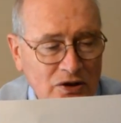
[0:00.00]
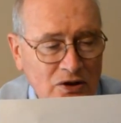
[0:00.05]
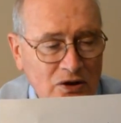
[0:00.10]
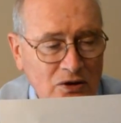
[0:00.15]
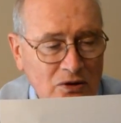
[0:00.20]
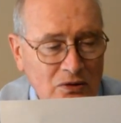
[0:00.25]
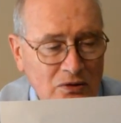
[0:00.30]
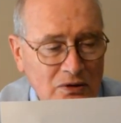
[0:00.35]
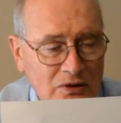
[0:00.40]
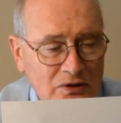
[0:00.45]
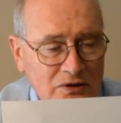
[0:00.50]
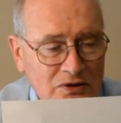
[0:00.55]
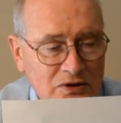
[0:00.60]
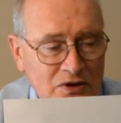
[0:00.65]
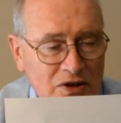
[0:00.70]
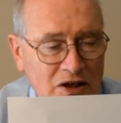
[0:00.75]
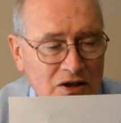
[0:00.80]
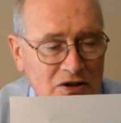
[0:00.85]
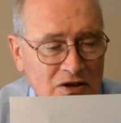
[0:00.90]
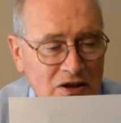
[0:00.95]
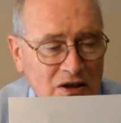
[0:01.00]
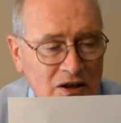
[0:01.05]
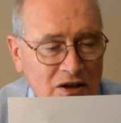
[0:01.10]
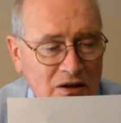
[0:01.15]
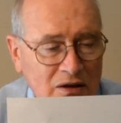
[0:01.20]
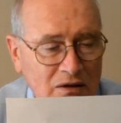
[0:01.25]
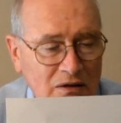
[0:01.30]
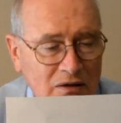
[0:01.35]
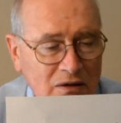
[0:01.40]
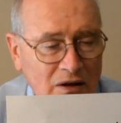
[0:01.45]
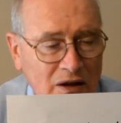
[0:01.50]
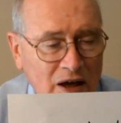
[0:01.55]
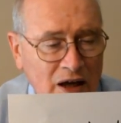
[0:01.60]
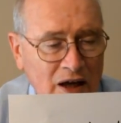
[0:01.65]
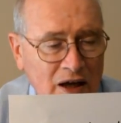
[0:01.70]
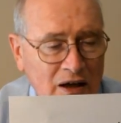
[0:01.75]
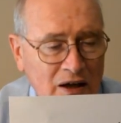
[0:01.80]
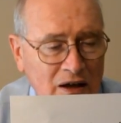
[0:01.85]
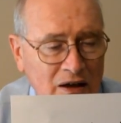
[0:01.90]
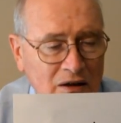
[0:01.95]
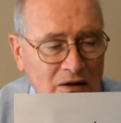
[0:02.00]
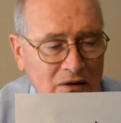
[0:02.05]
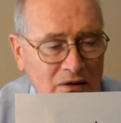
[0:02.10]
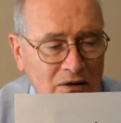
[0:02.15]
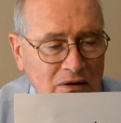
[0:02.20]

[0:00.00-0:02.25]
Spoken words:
go 60, 80,